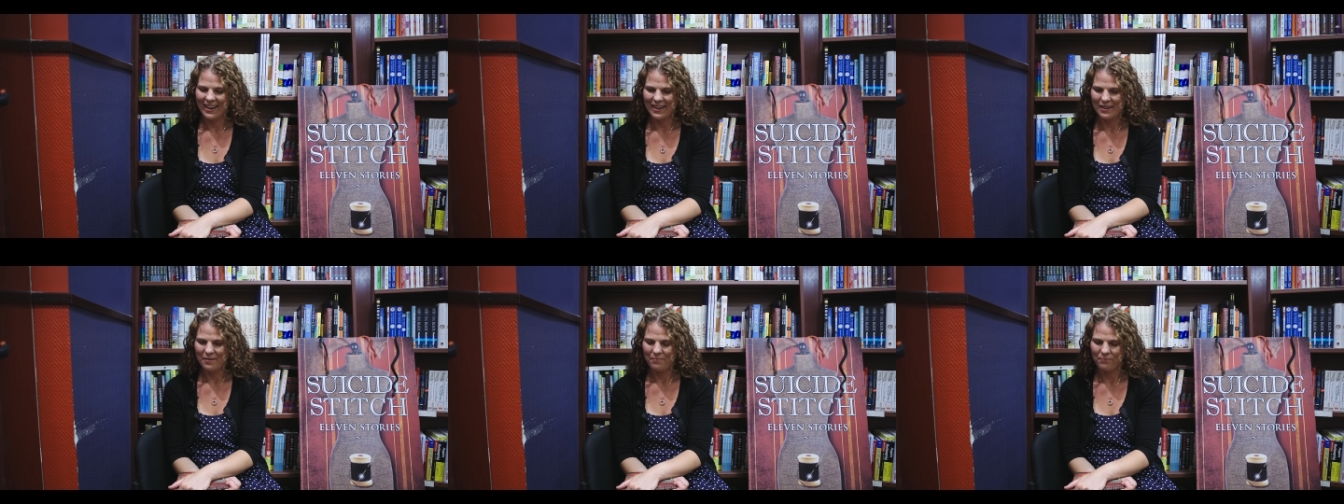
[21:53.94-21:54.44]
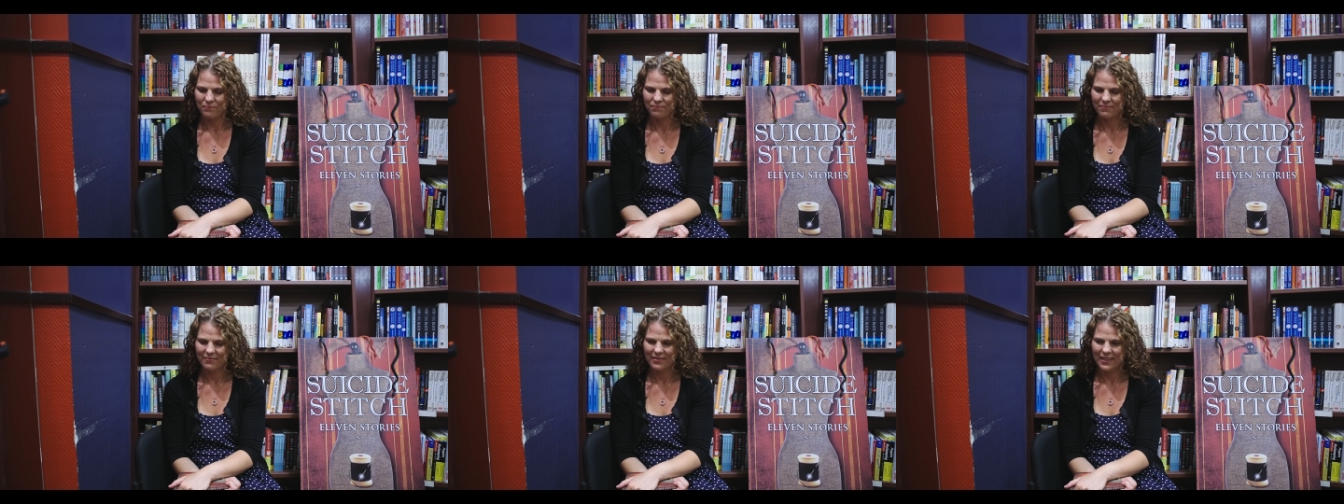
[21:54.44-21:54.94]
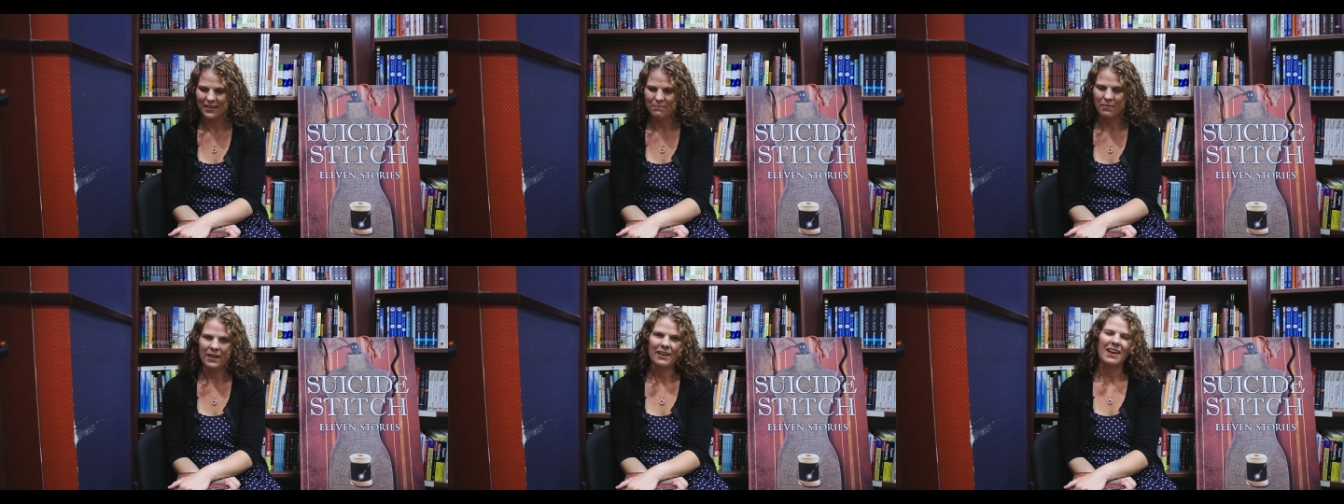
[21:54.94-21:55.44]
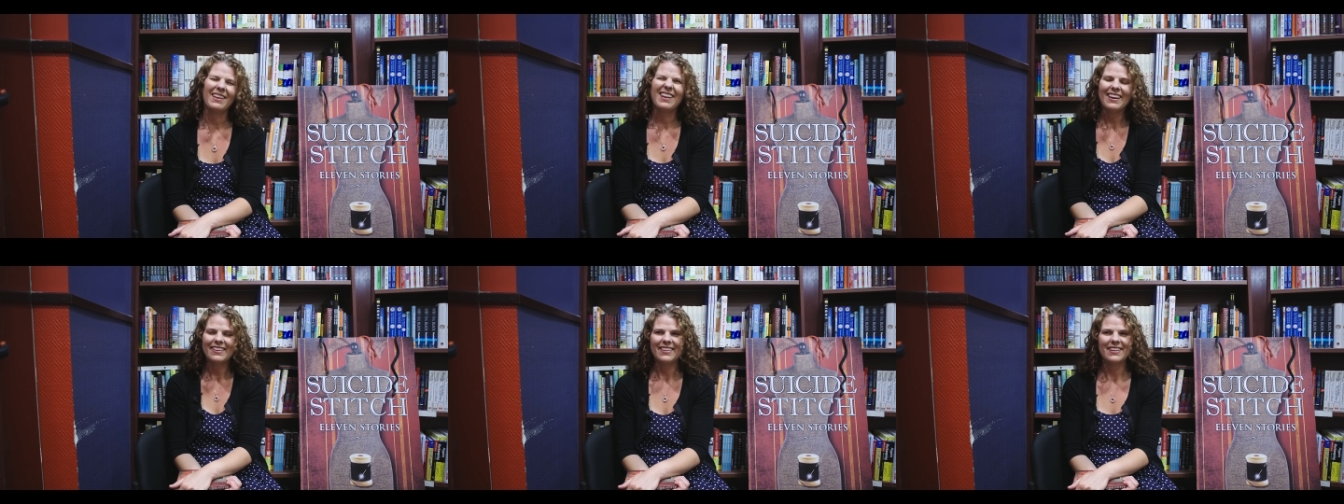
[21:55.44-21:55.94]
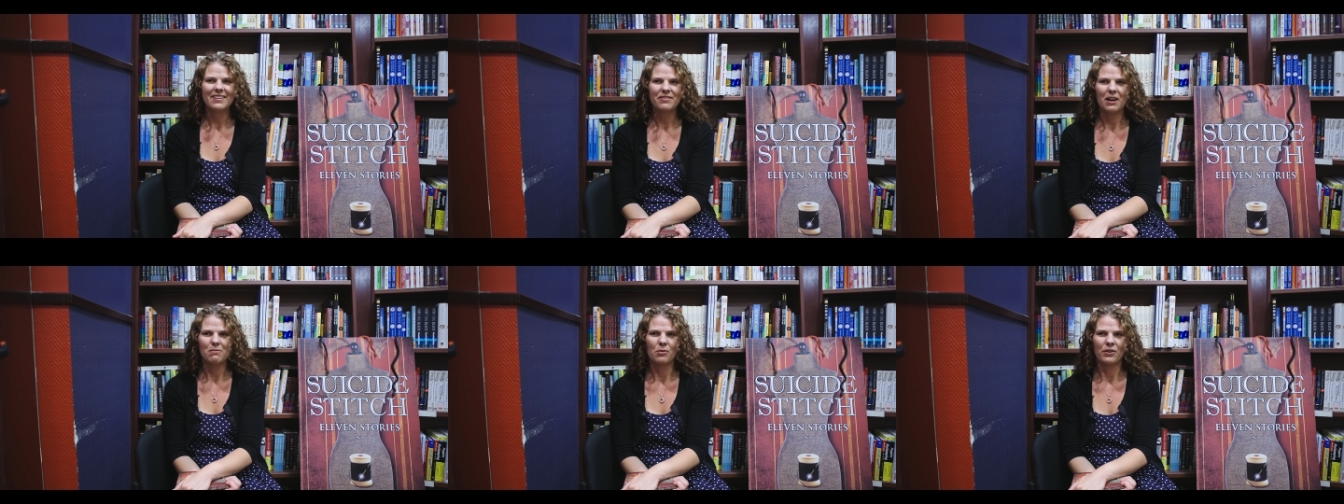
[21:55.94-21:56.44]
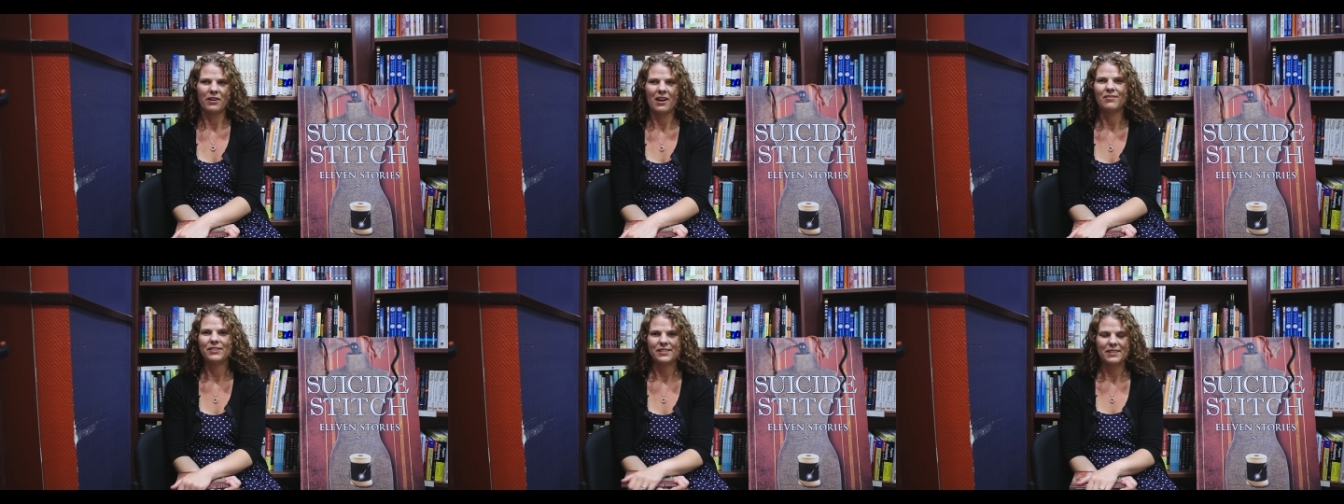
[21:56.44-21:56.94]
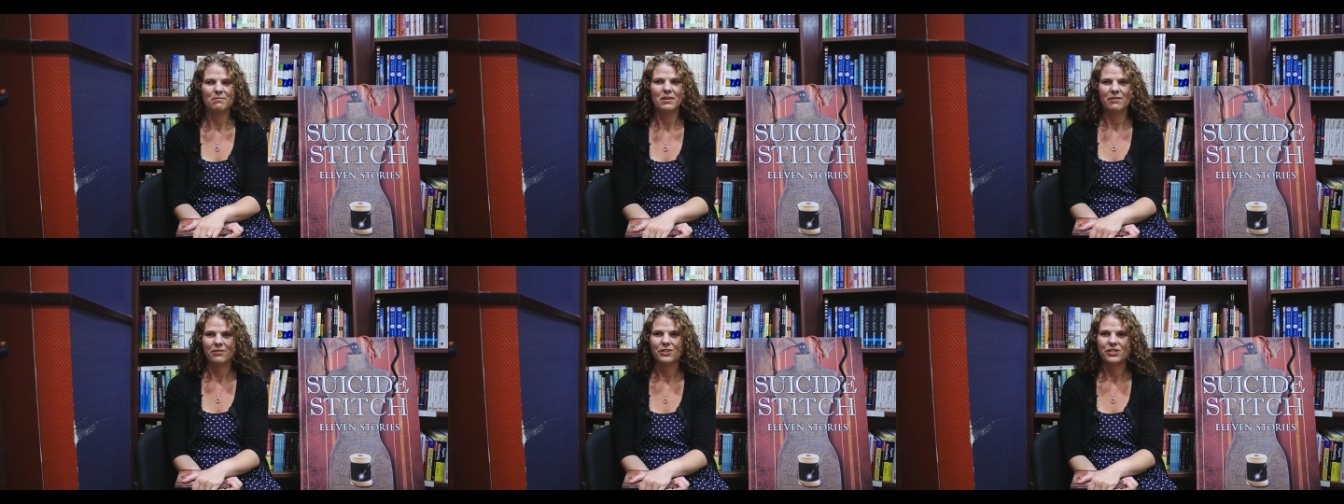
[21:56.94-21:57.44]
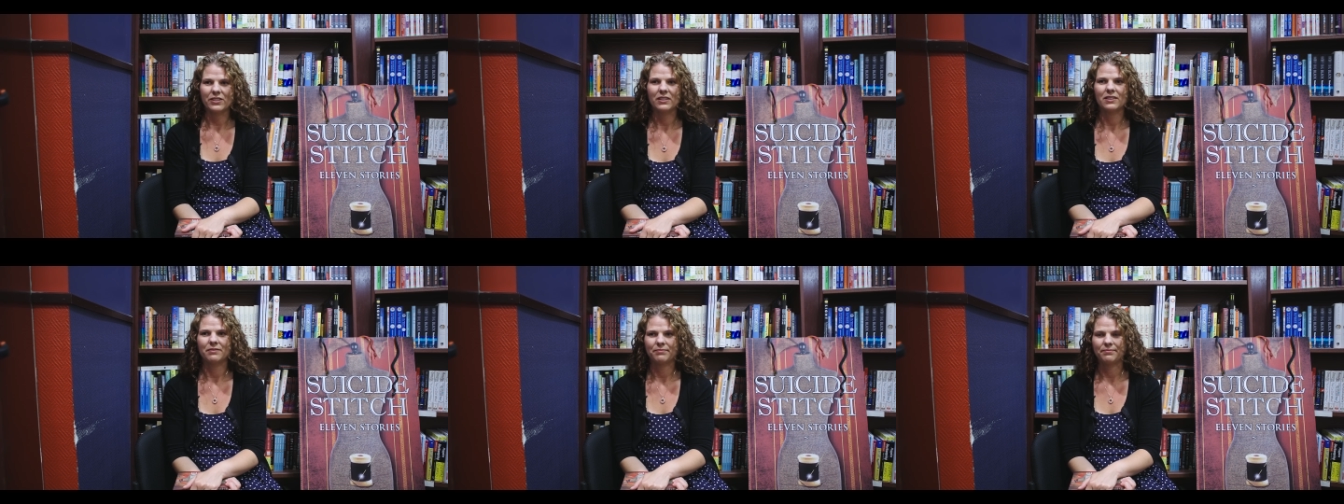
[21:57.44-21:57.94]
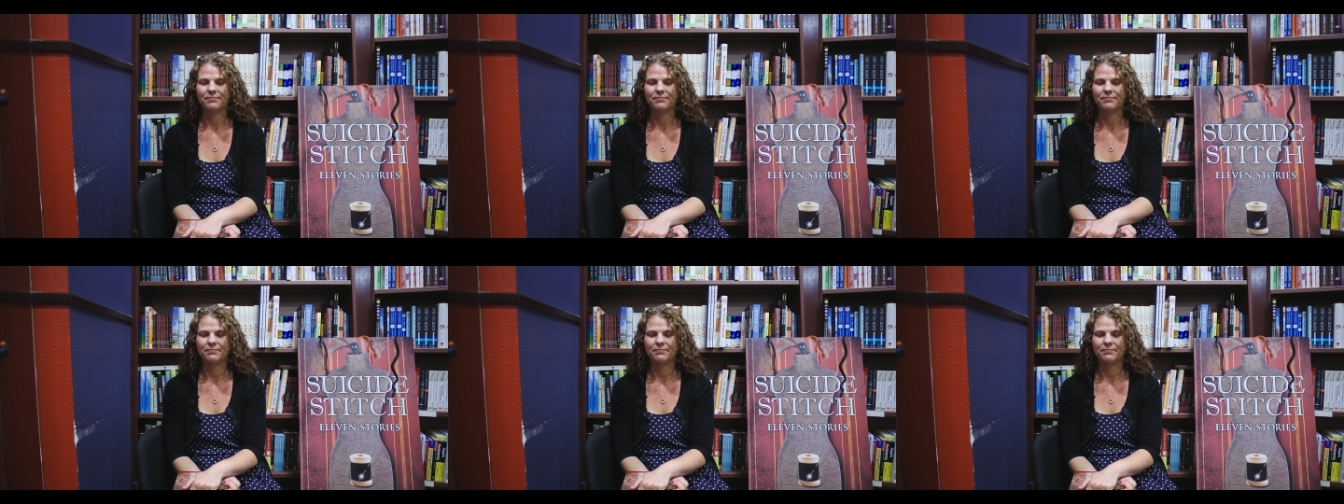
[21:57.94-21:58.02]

But I think I've got more novels in me for sure.